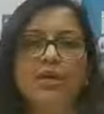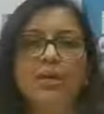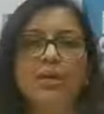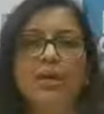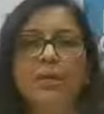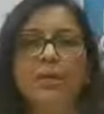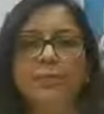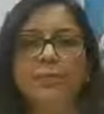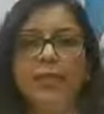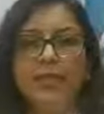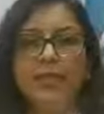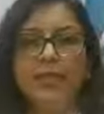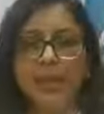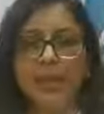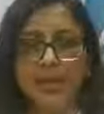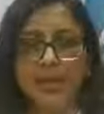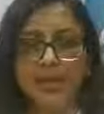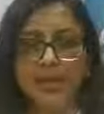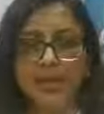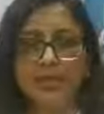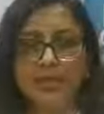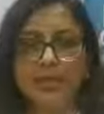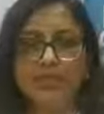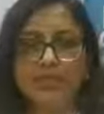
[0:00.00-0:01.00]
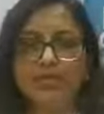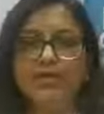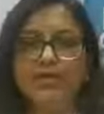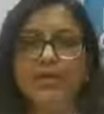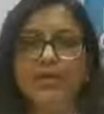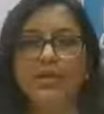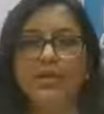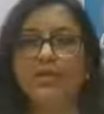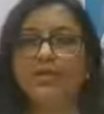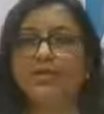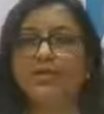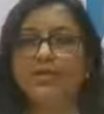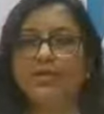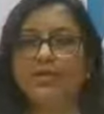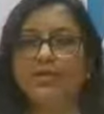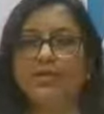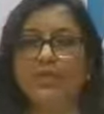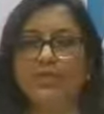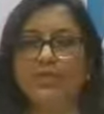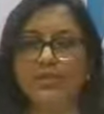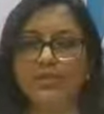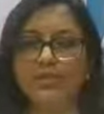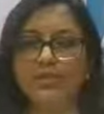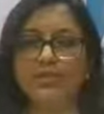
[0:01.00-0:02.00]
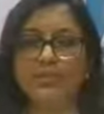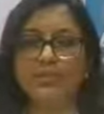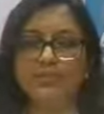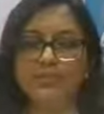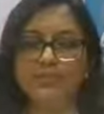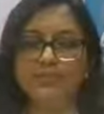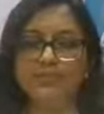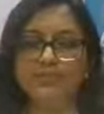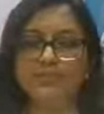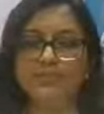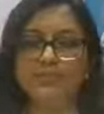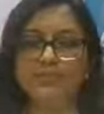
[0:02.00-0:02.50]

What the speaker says: come and get yourself treated.